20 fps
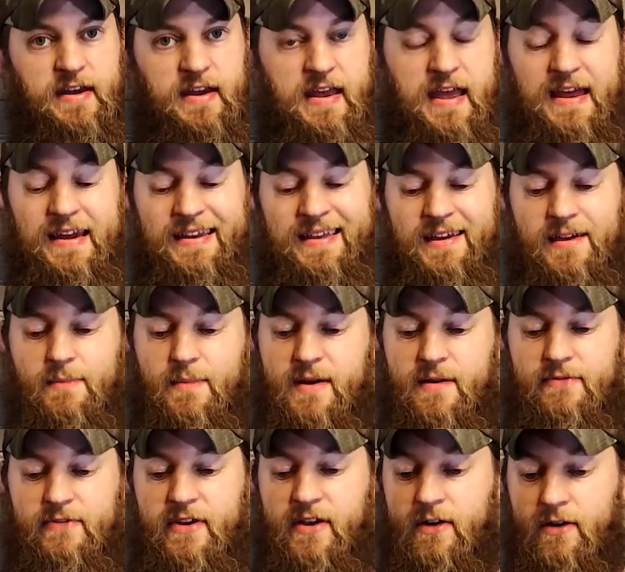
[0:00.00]
I can get my
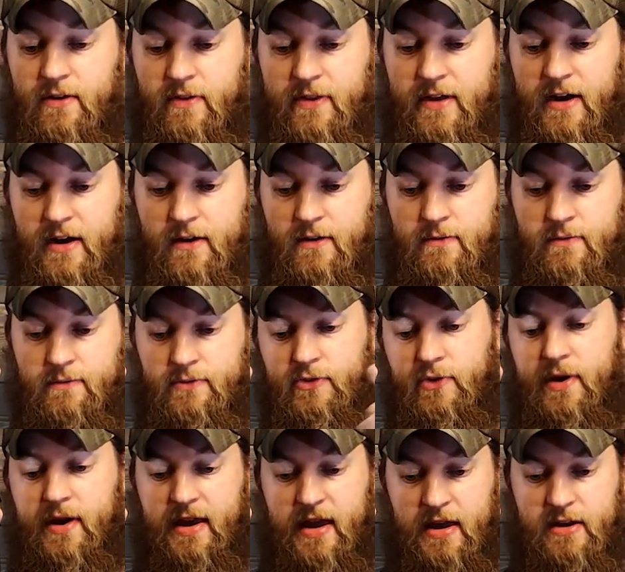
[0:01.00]
finger in there,
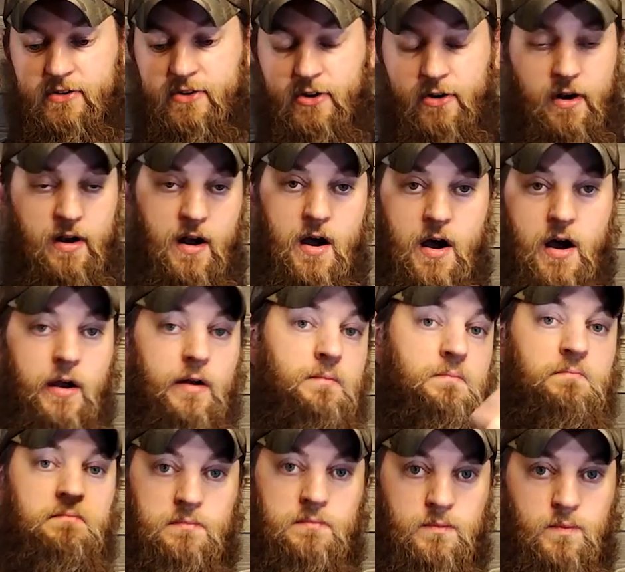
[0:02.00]
so I can turn it on,
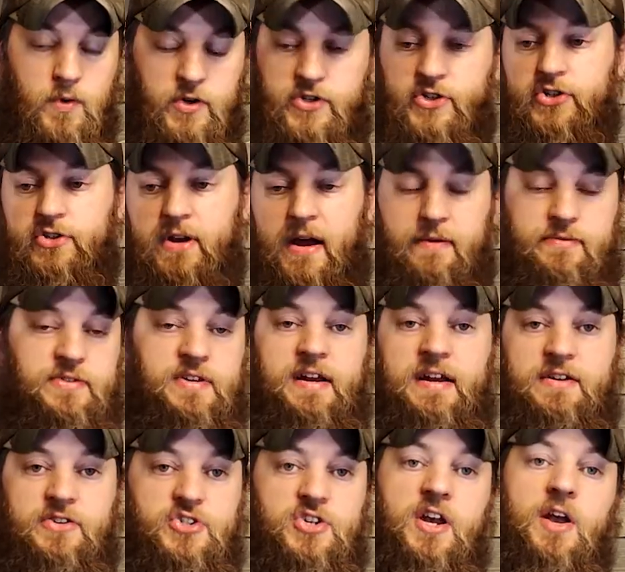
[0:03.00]
which obviously it
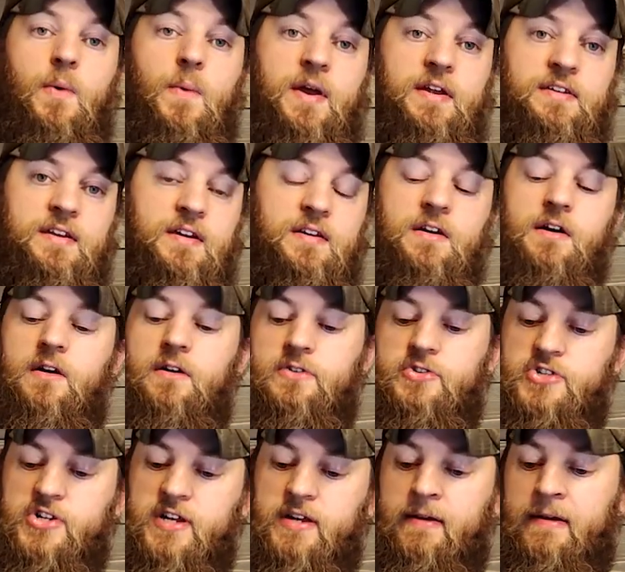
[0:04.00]
has shake awake
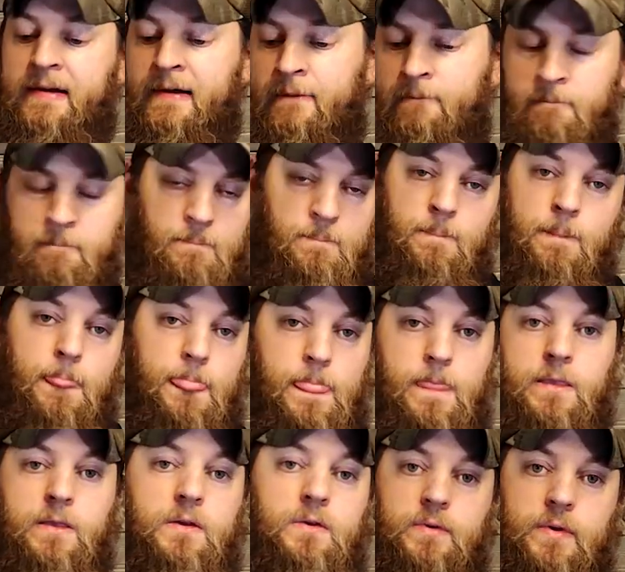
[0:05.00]
technology.
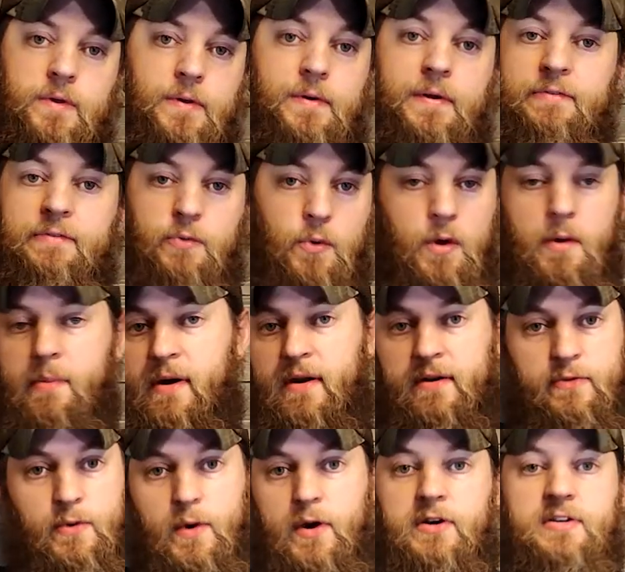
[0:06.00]
You really don't have to worry about it.
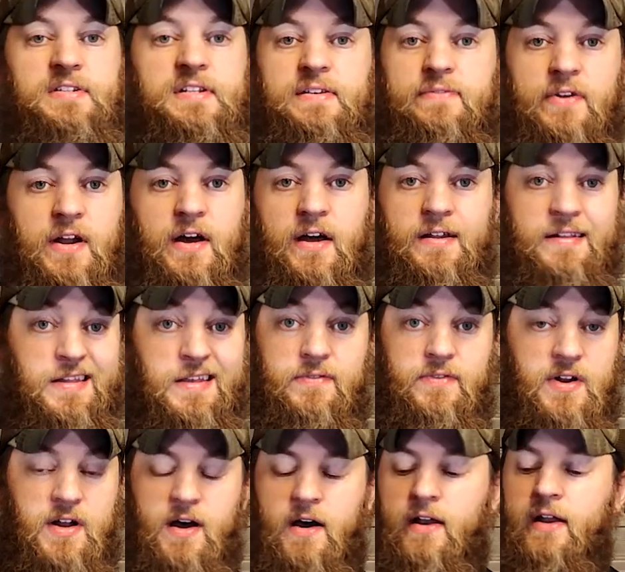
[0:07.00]
If you want to just leave it
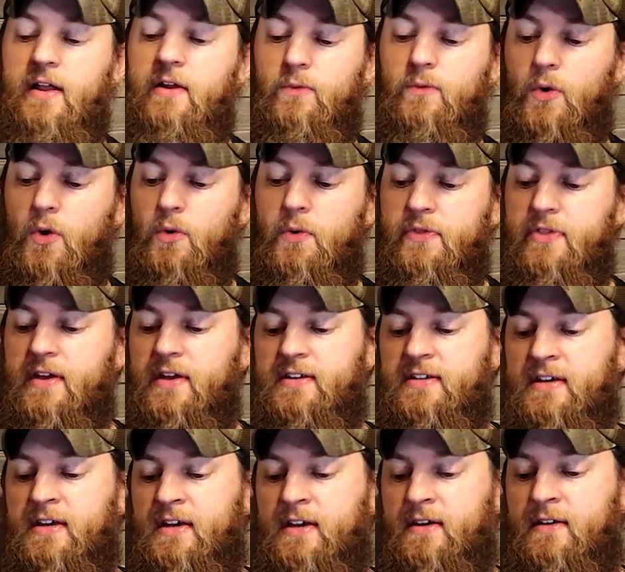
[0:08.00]
on and roll with it.